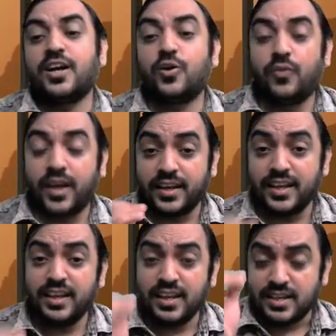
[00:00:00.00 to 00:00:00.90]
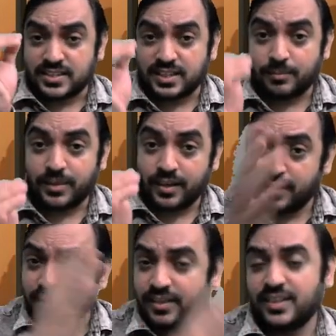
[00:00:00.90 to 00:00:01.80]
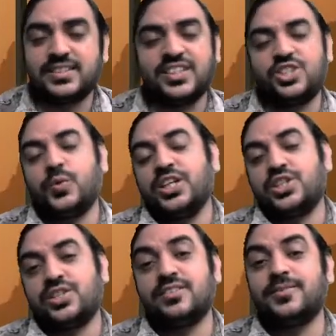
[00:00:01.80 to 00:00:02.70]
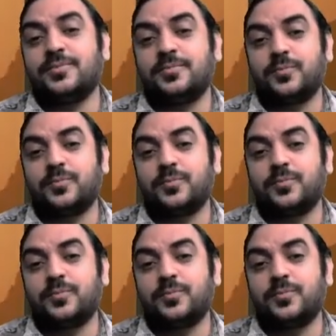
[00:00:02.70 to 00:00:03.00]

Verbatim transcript: A very similar situation.